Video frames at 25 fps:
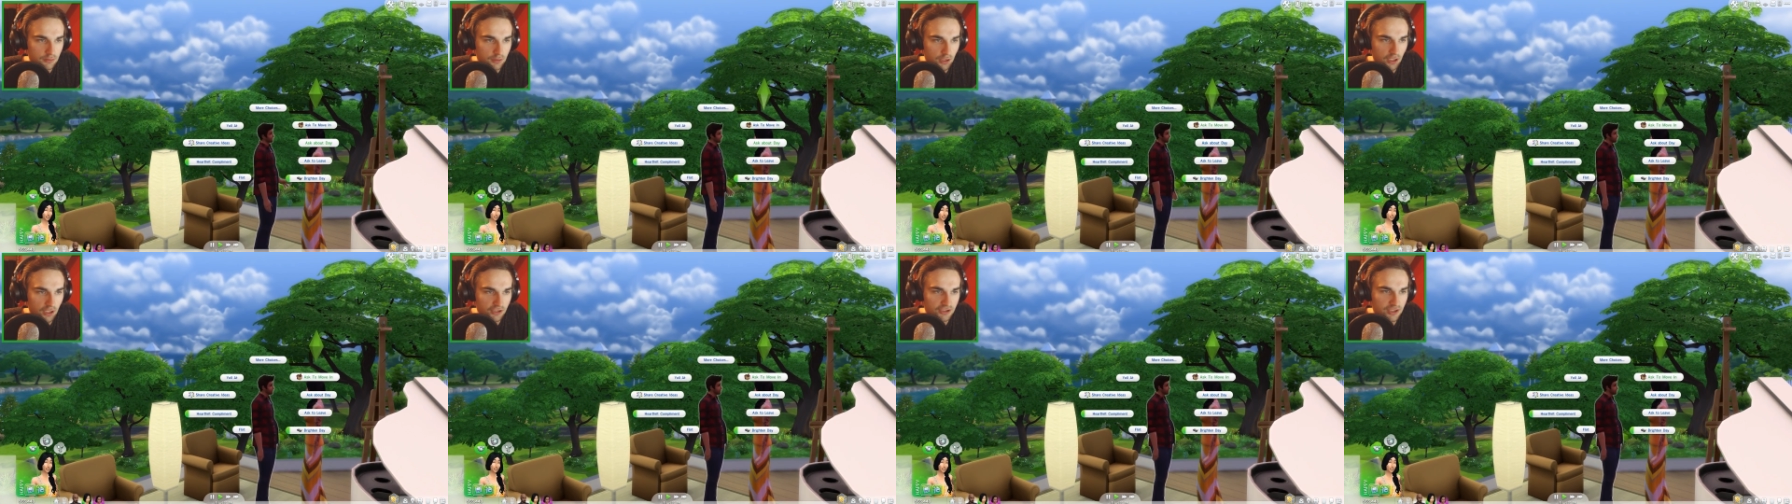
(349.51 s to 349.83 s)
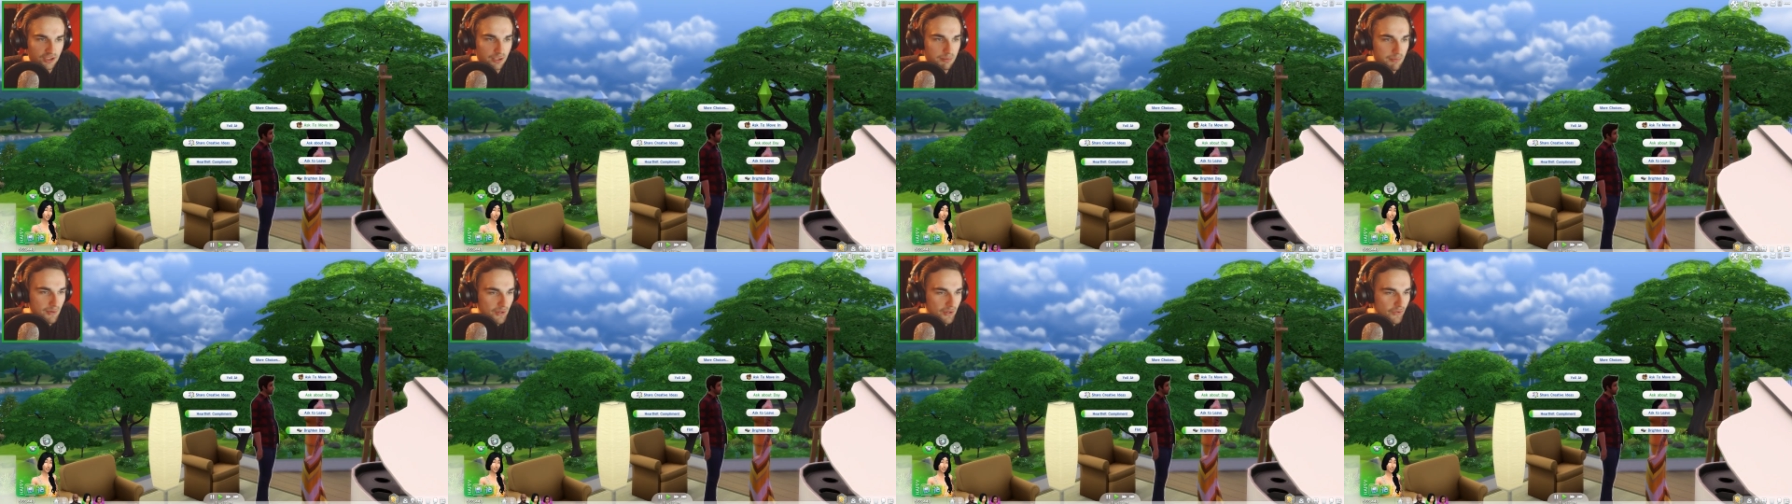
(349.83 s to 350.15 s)

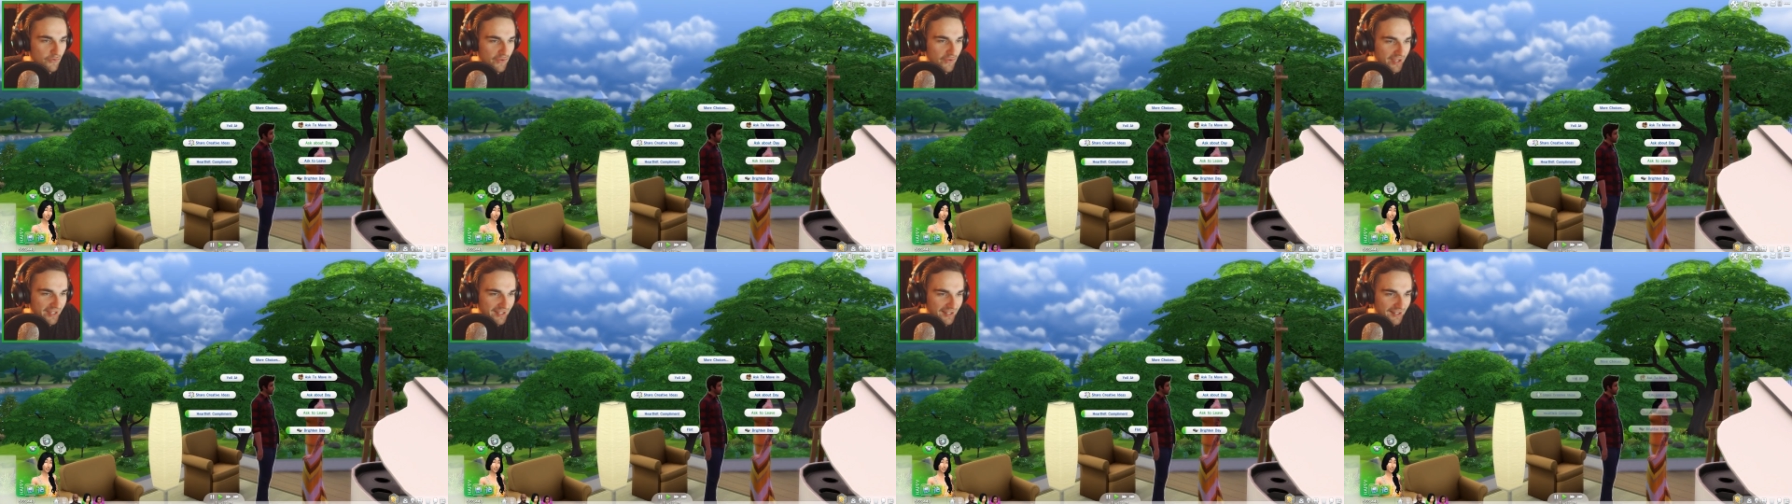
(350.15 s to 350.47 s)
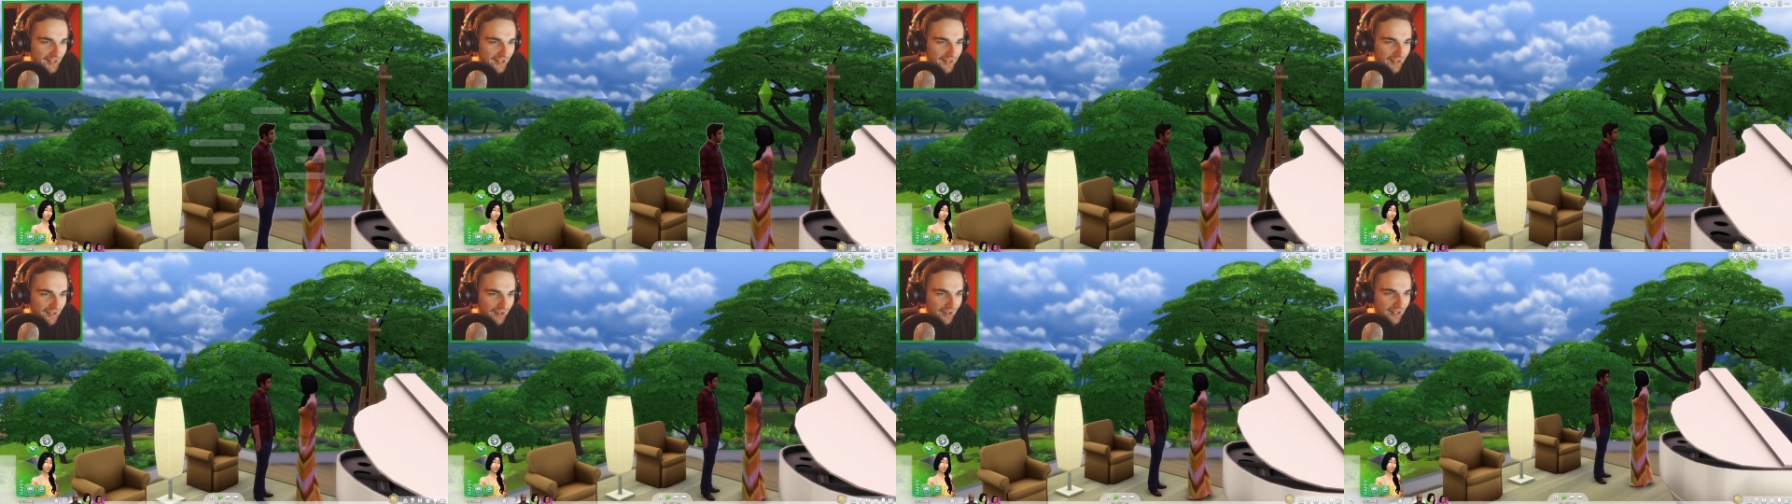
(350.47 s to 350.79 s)
Ask to move in.
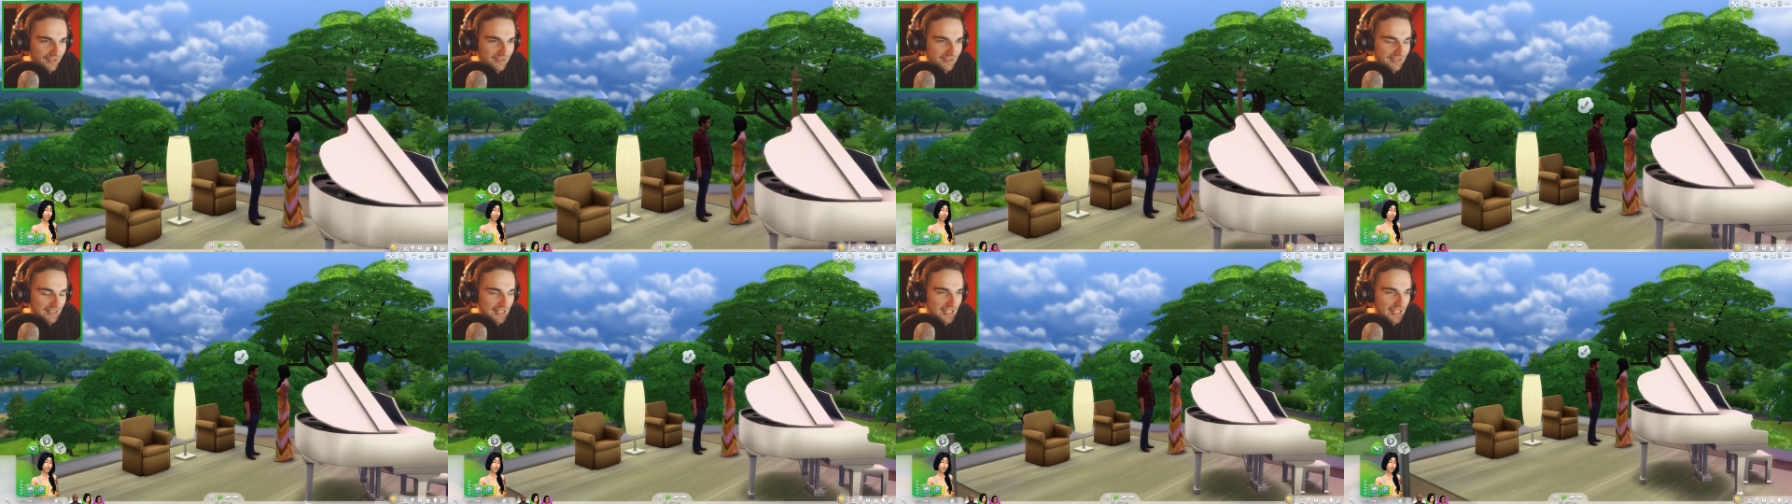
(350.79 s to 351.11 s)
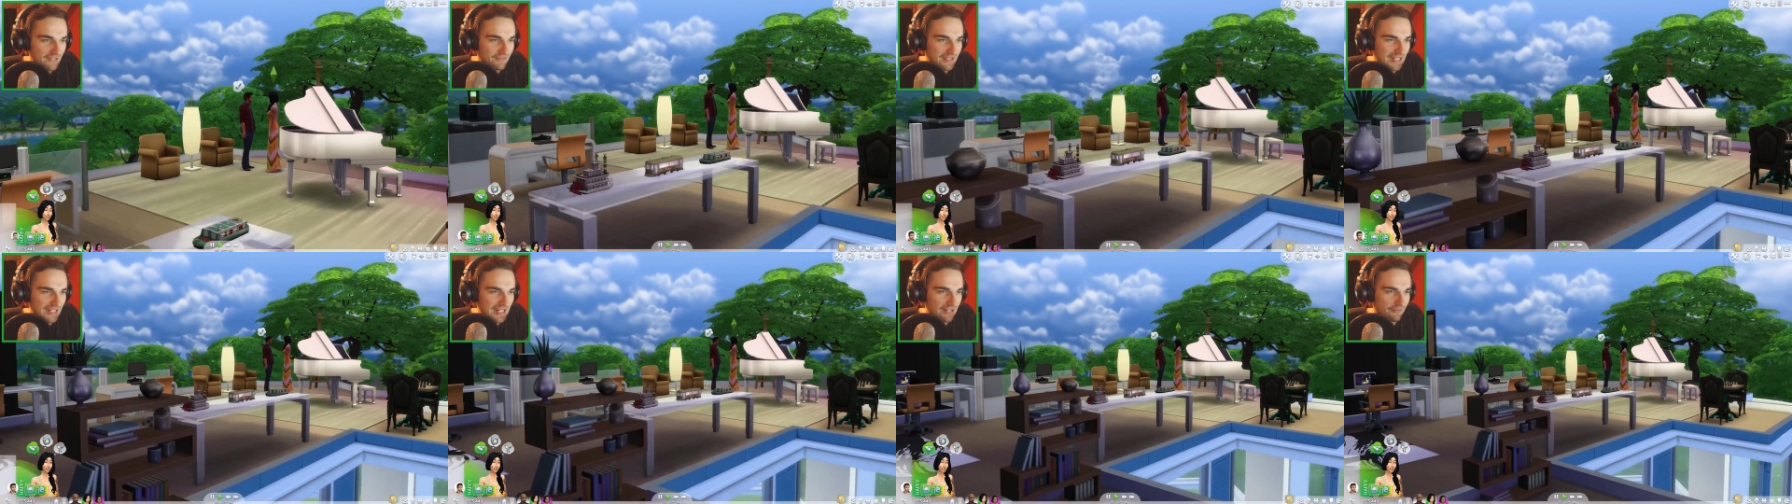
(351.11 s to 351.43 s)
Ask to
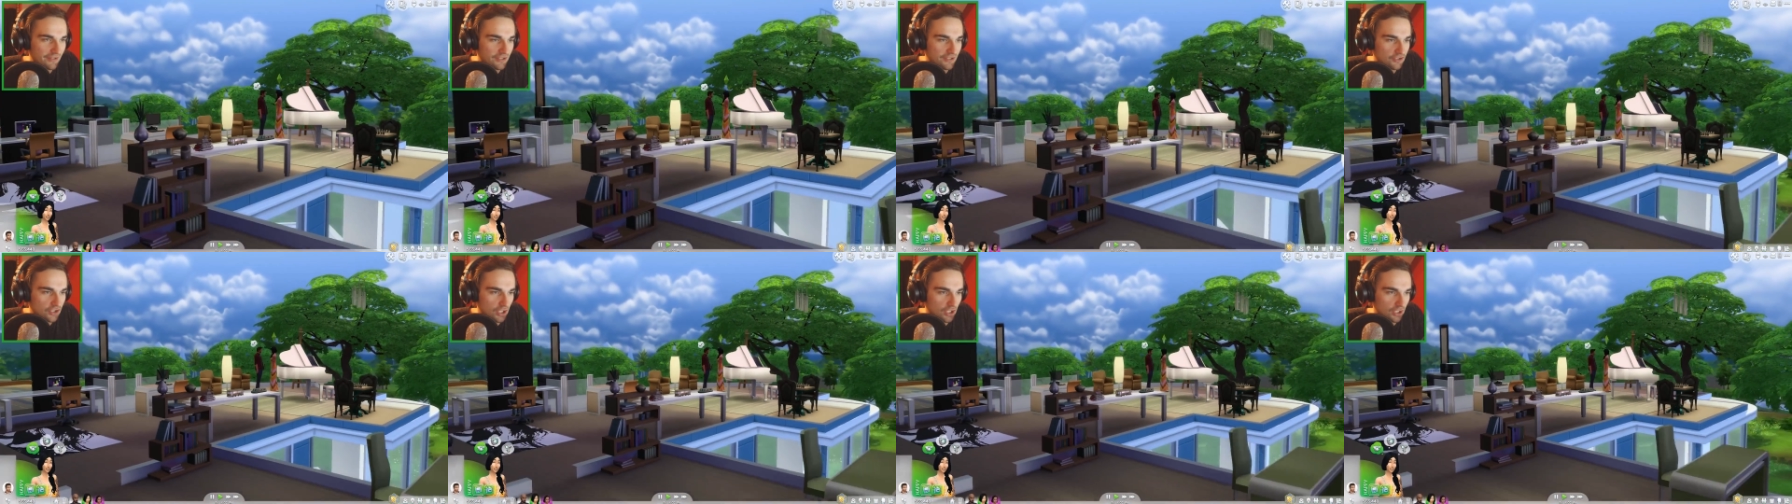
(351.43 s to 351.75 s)
leave. Get out of here,